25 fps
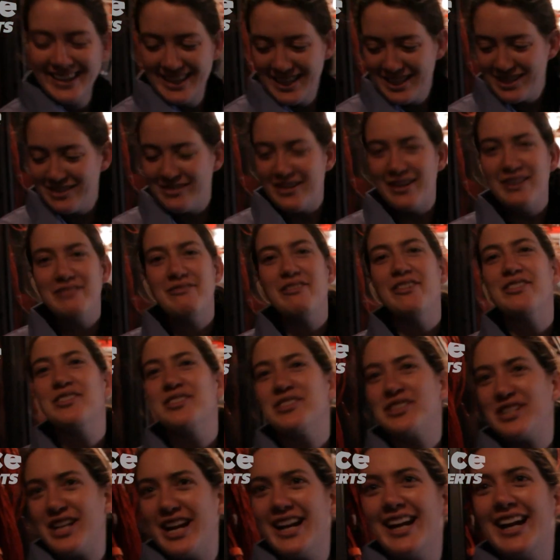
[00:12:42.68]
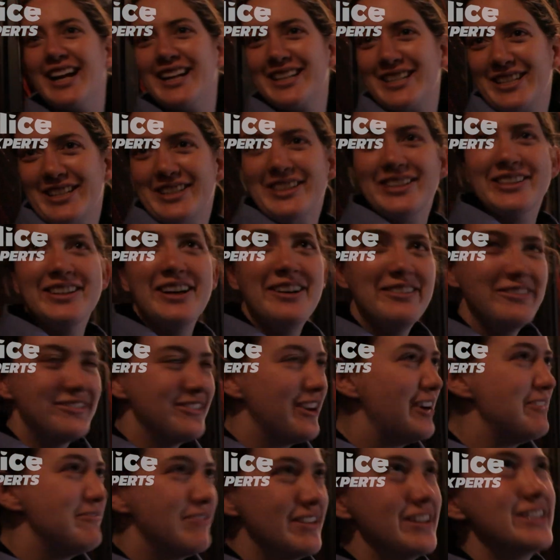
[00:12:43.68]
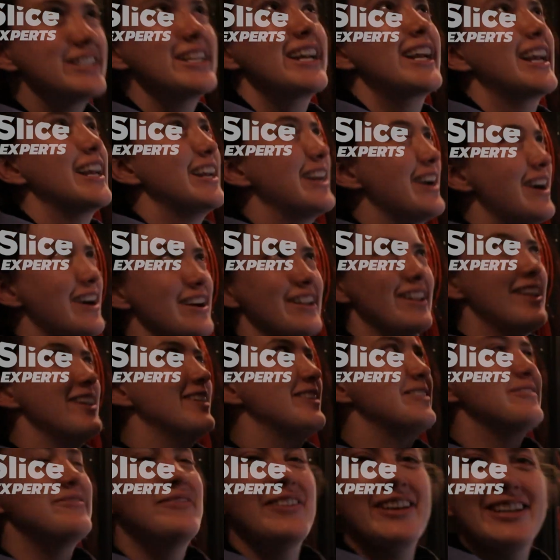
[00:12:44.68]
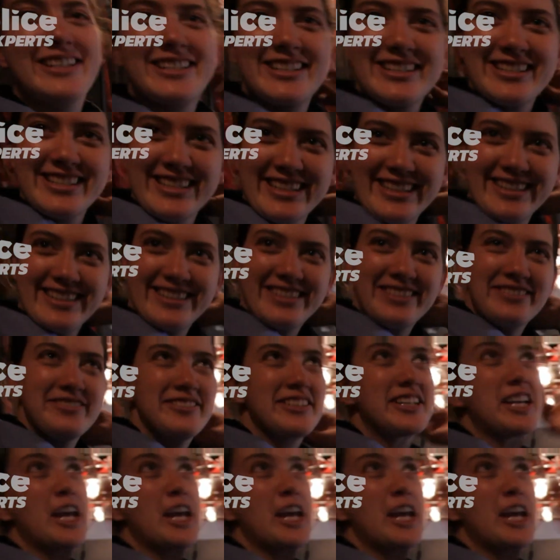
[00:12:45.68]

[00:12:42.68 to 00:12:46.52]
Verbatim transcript: It's very photogenic too. I've, I've been taking a lot of pictures here of the